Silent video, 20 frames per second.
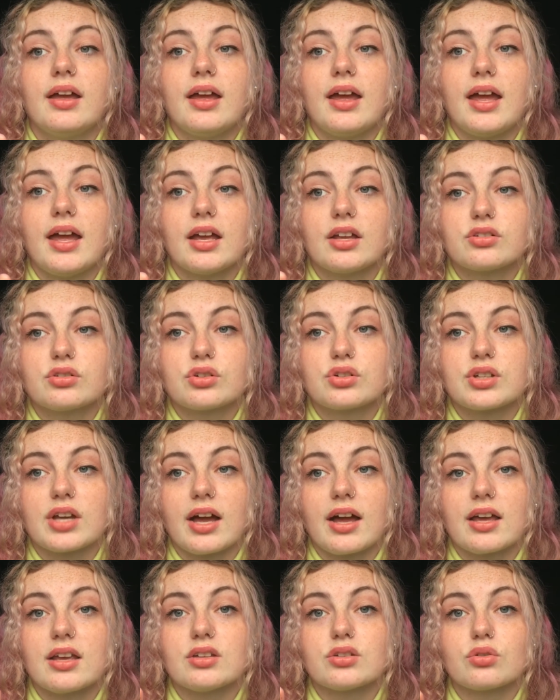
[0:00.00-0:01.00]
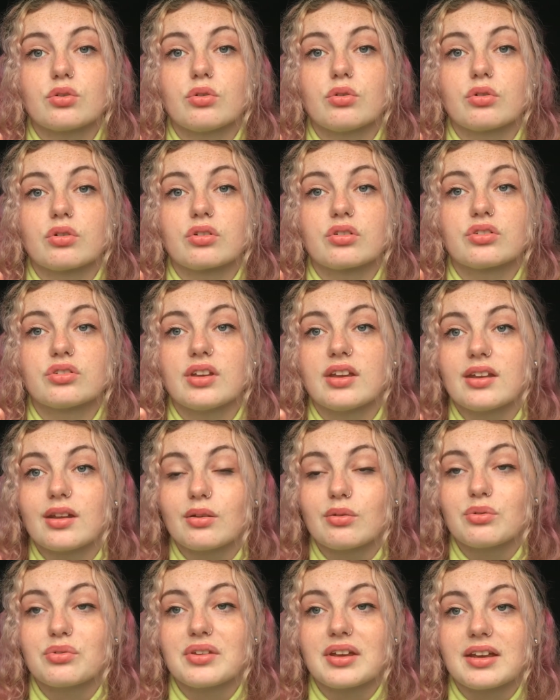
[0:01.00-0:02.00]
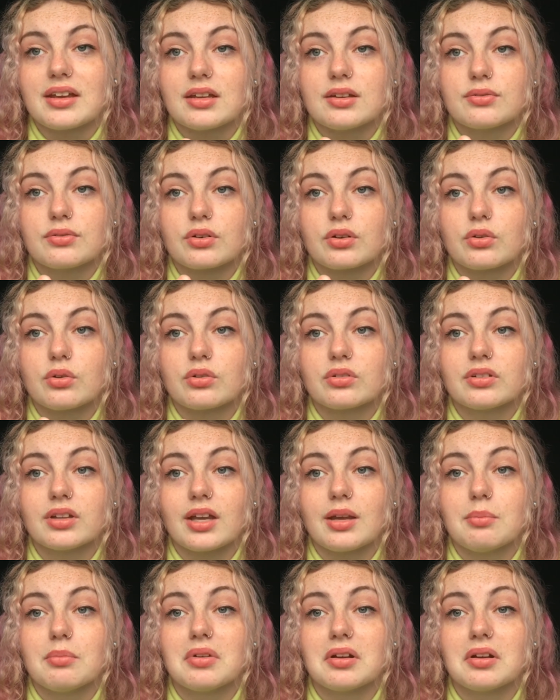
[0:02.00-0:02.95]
exercise or sitting outside for a long time,